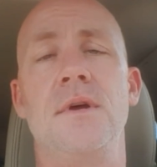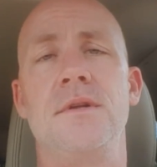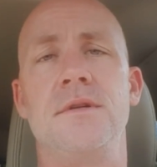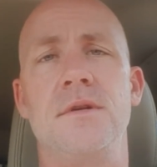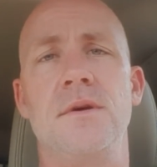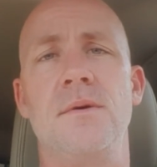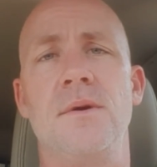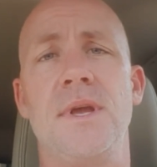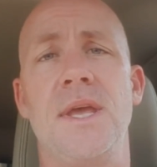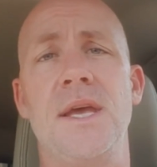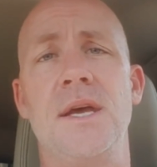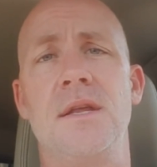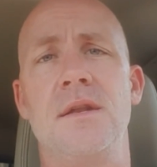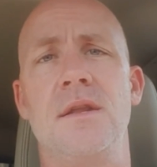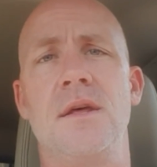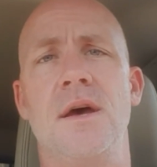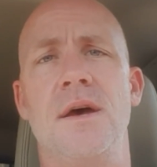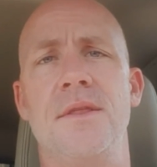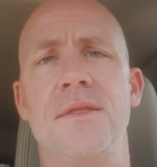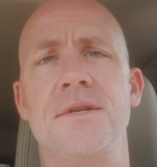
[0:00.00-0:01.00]
So
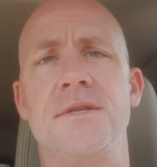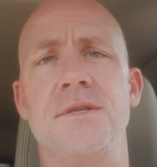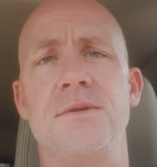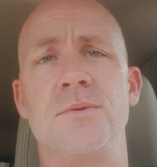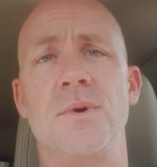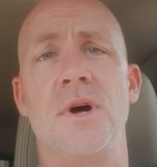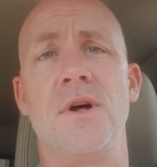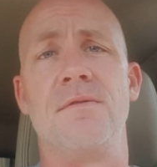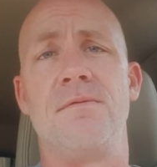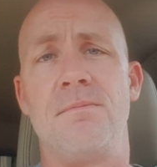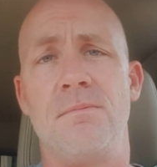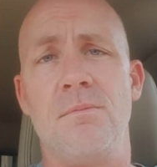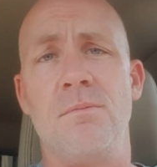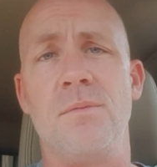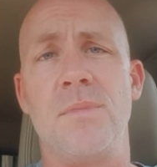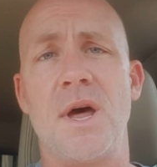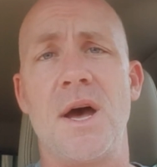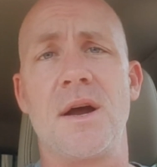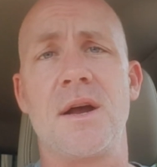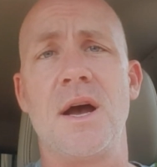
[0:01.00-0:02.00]
again, this is Rolf,
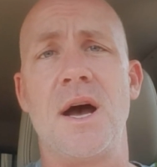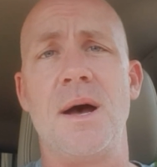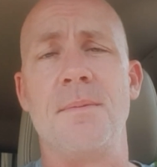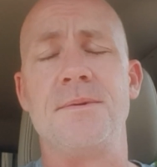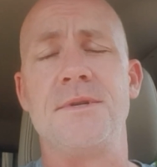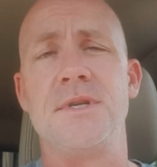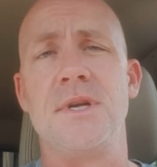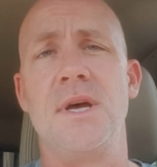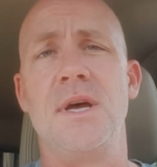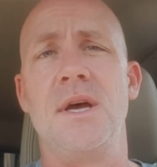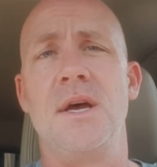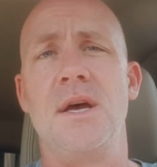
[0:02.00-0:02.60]
Block Ops,